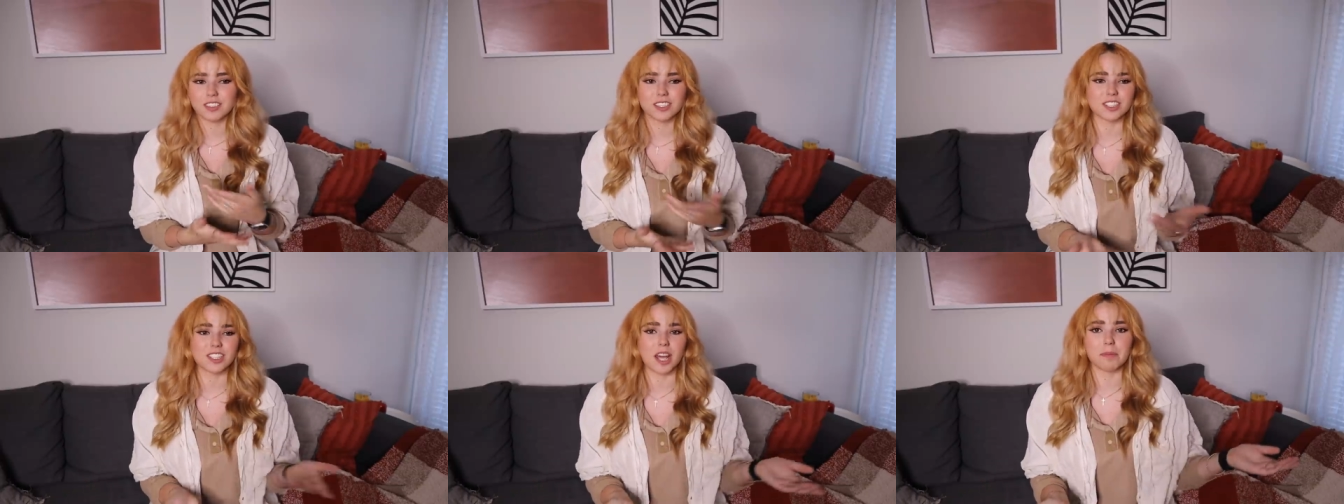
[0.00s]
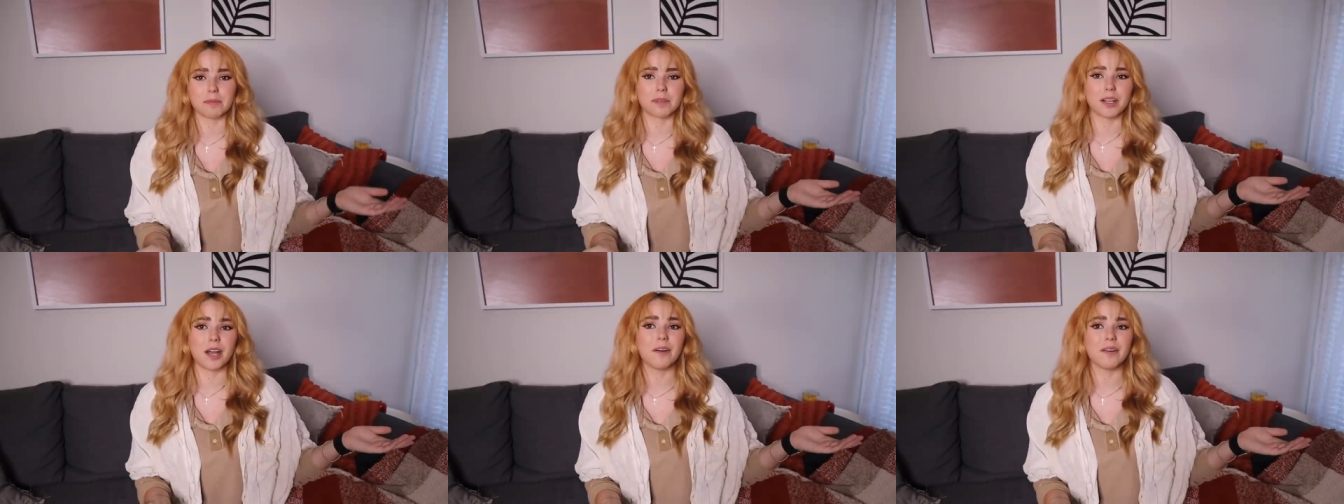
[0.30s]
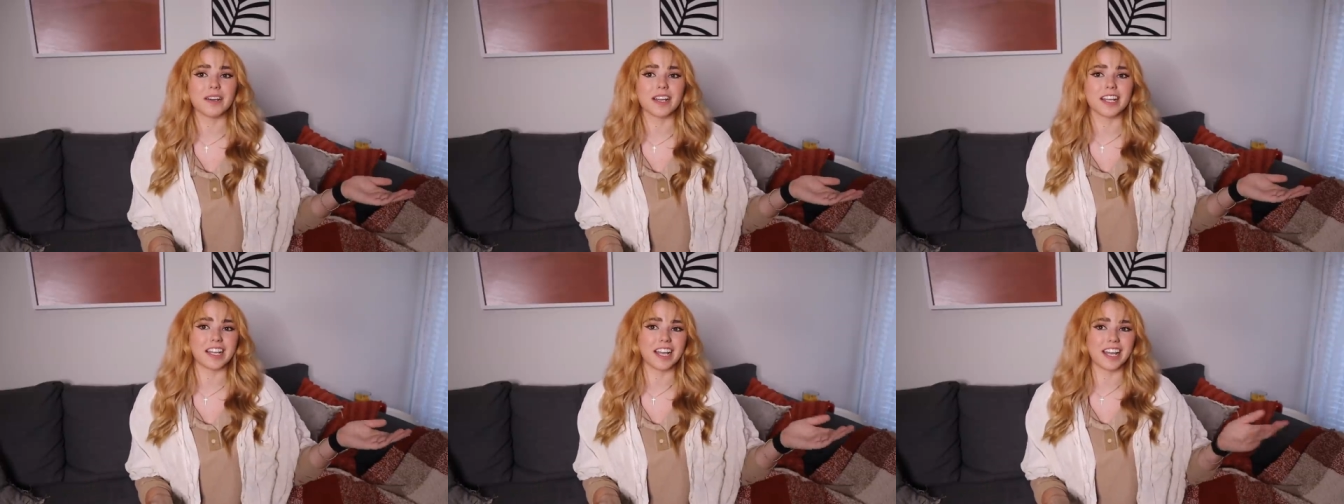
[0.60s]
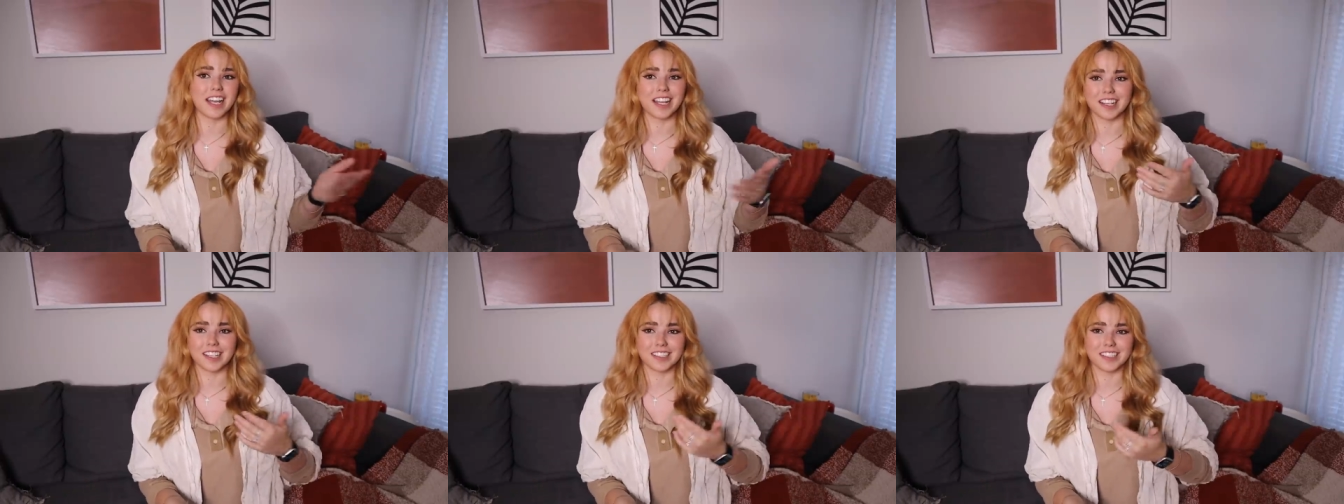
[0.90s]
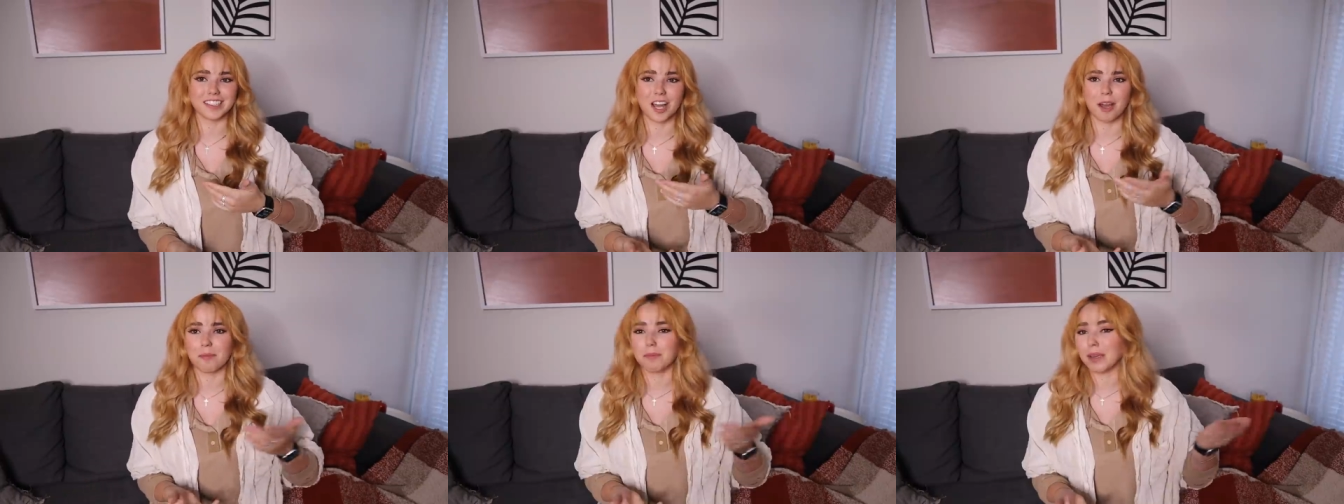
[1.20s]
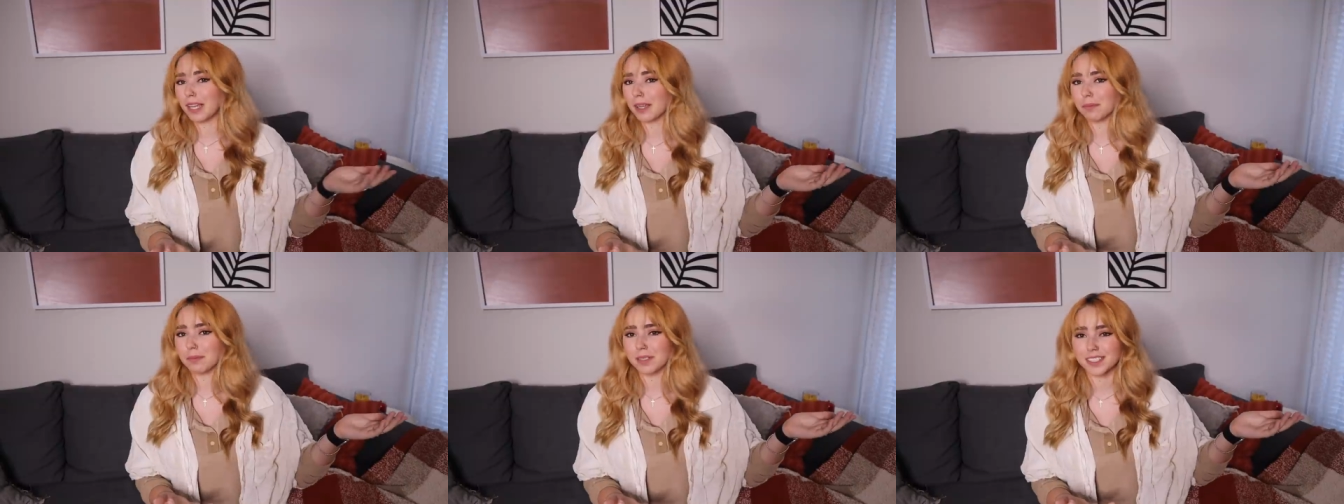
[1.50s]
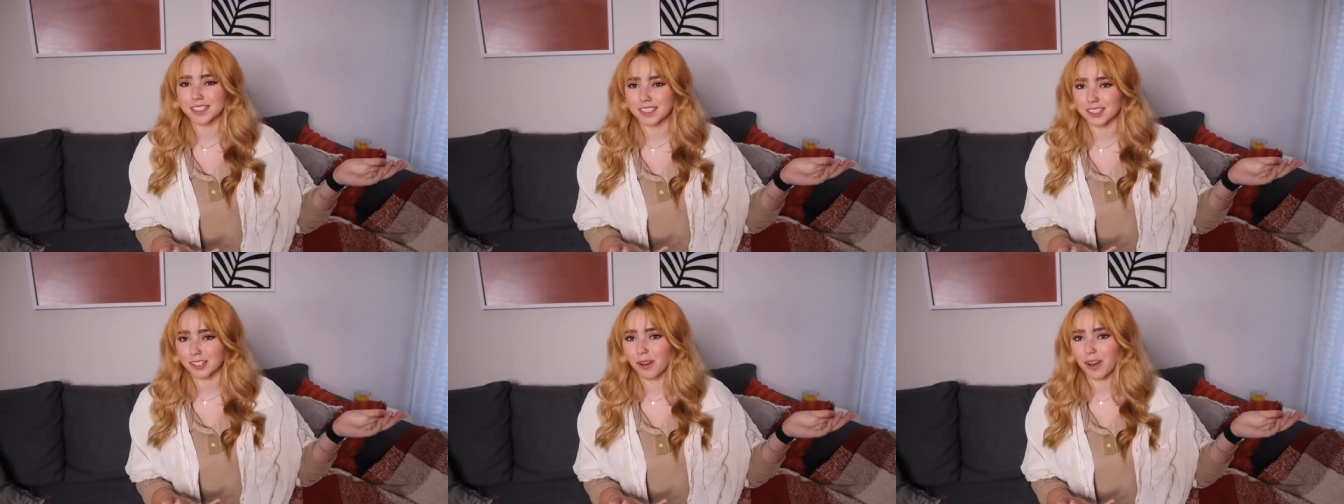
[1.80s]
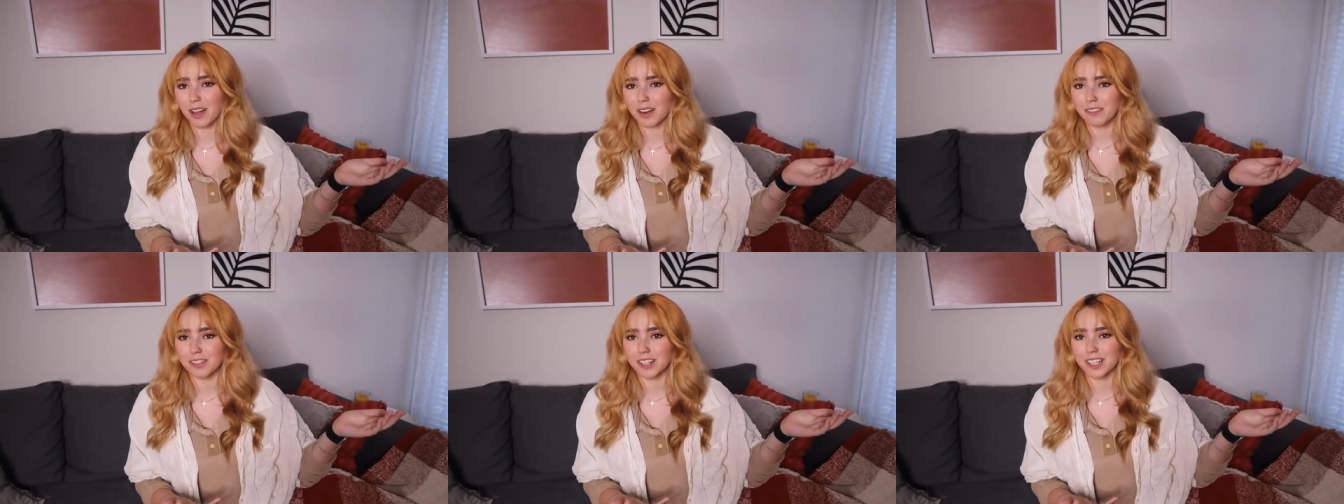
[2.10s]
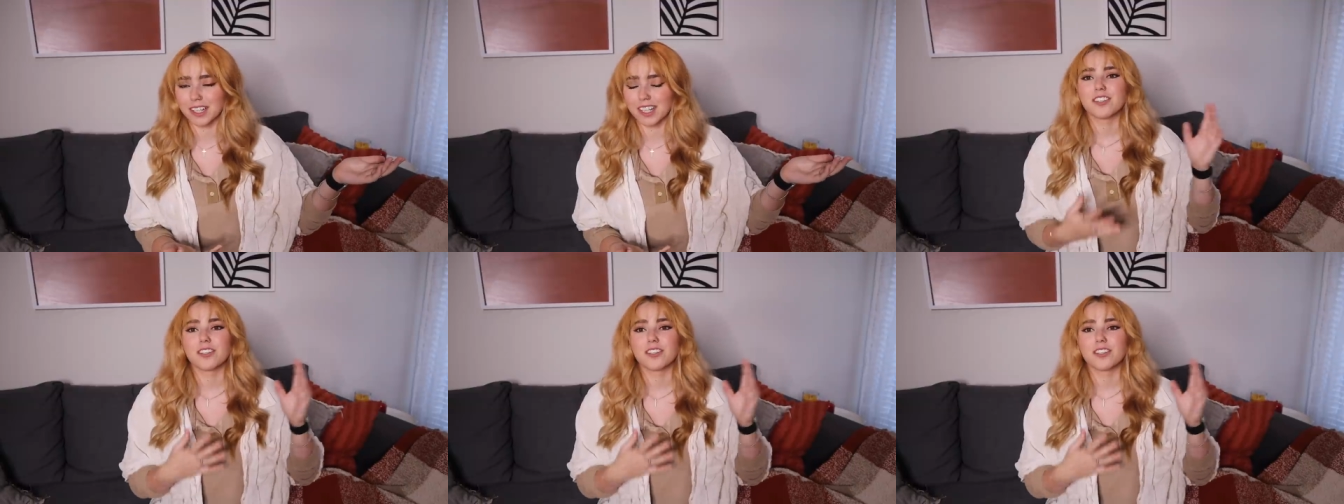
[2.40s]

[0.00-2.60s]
stop going and not make a big deal feel out of it.